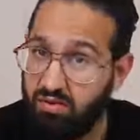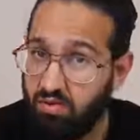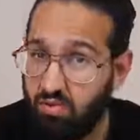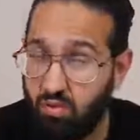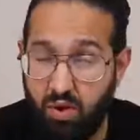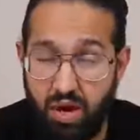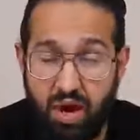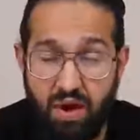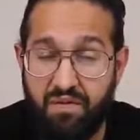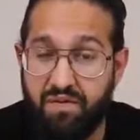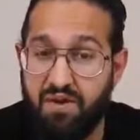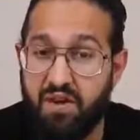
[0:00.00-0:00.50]

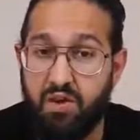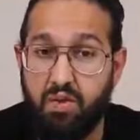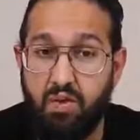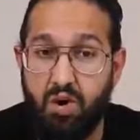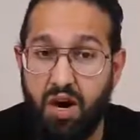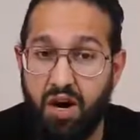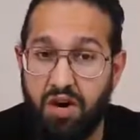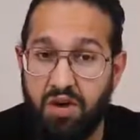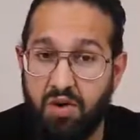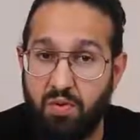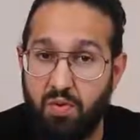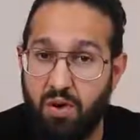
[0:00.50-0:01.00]
wherever you
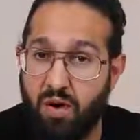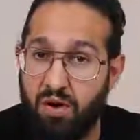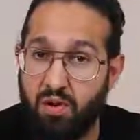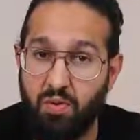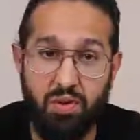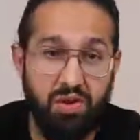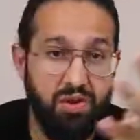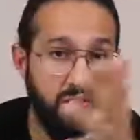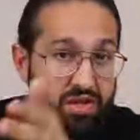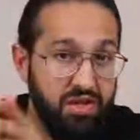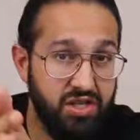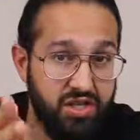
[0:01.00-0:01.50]
are in the world,
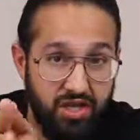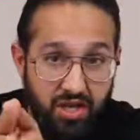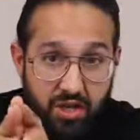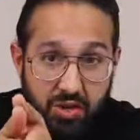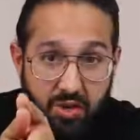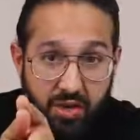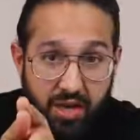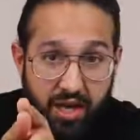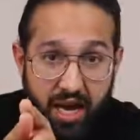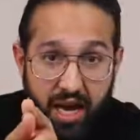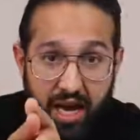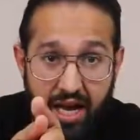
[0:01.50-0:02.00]
whether it's
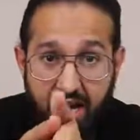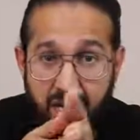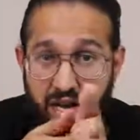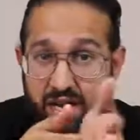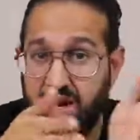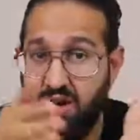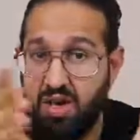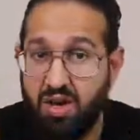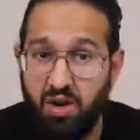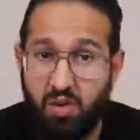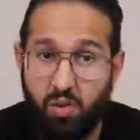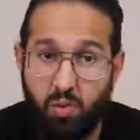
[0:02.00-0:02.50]
UK,
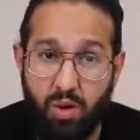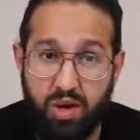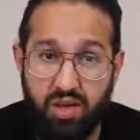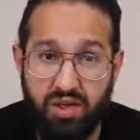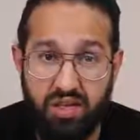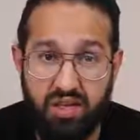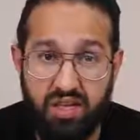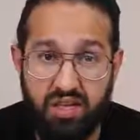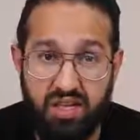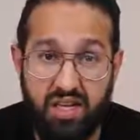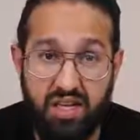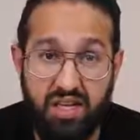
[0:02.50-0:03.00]
whether
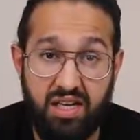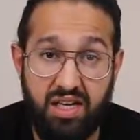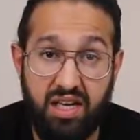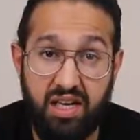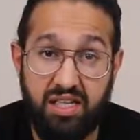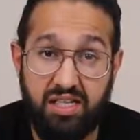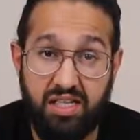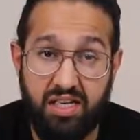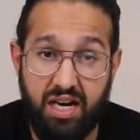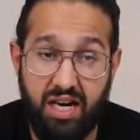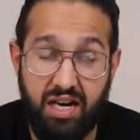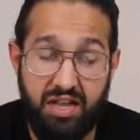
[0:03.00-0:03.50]
it's
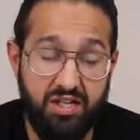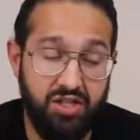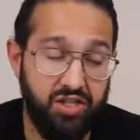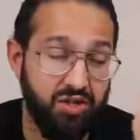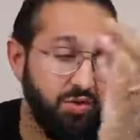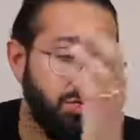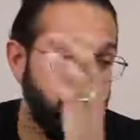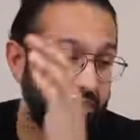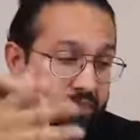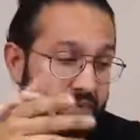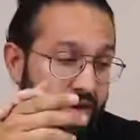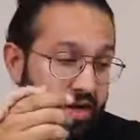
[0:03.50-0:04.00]

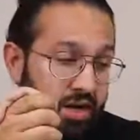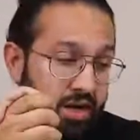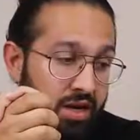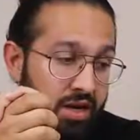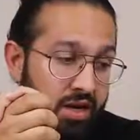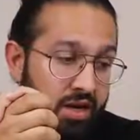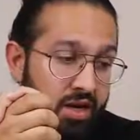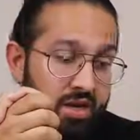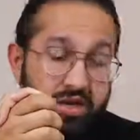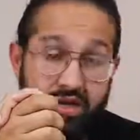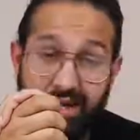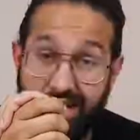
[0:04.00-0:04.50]
international.
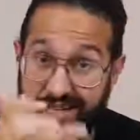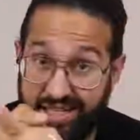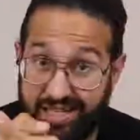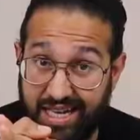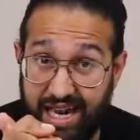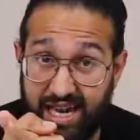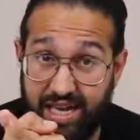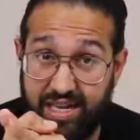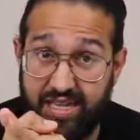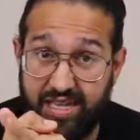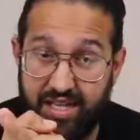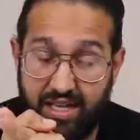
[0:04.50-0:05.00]
So let's
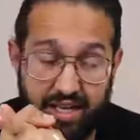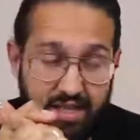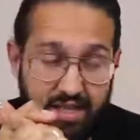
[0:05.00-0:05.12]
get into